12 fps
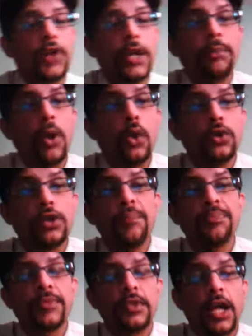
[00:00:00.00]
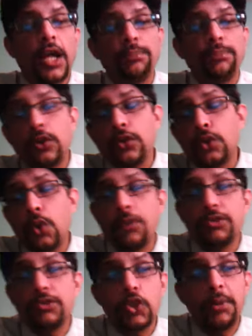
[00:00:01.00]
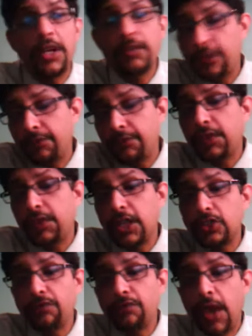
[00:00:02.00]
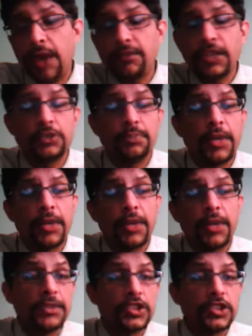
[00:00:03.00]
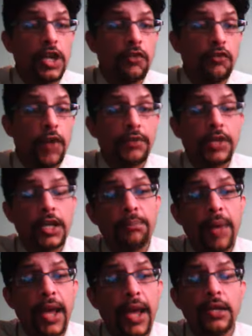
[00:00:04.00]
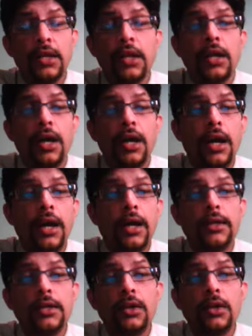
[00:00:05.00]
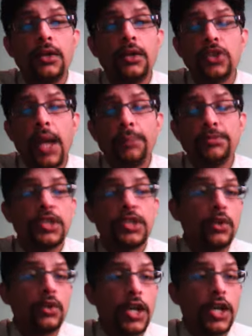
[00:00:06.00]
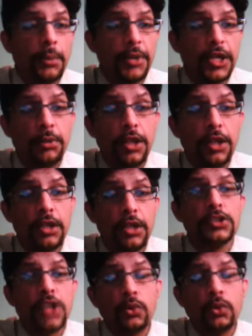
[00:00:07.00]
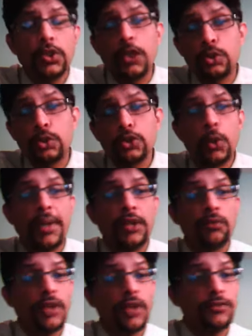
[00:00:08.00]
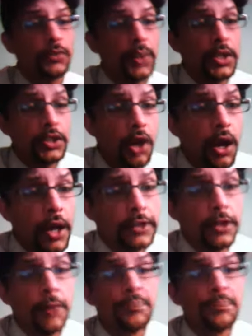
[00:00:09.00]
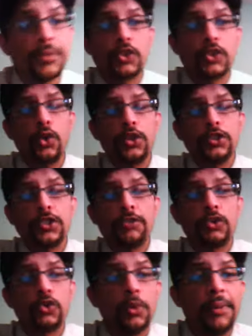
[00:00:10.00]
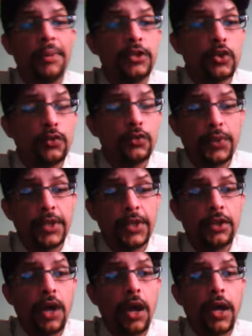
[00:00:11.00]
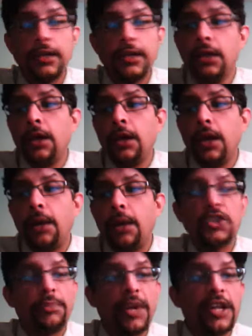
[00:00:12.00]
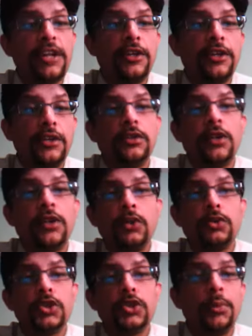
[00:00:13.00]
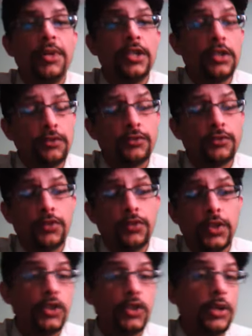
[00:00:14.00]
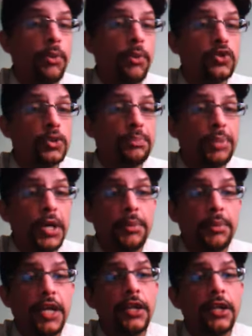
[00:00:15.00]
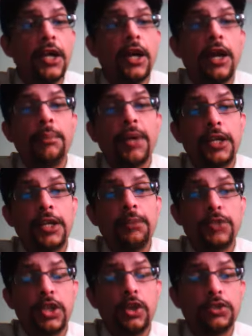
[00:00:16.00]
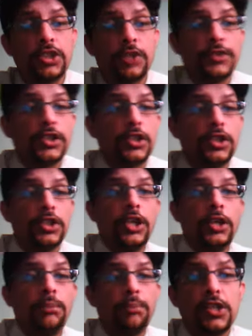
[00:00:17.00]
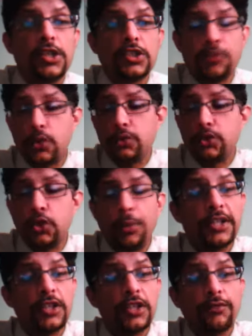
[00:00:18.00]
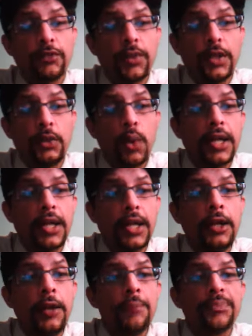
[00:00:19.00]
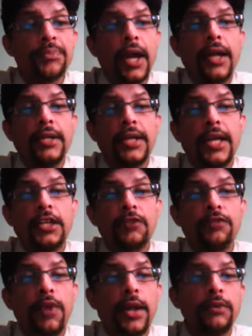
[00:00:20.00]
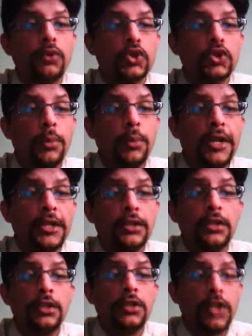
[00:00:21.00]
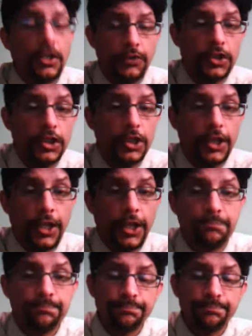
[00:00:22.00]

Trent Bolt, 9.2 overs, no maiden, 51 runs and 5 wickets, picking up his 5-wicket bag, and was absolutely commendable. Saudi 8 overs, no maiden, 1 for 29. Vettori, 7 overs, no maiden, 2 for 29. Mitchell McLennan, 8 overs, no maiden, 2 for 23, bowled superbly. McCallum, 3 overs, none for 13. Miles, 4 overs, no maiden, none for 21. And Elliott, 5 overs, no maiden, none for 30.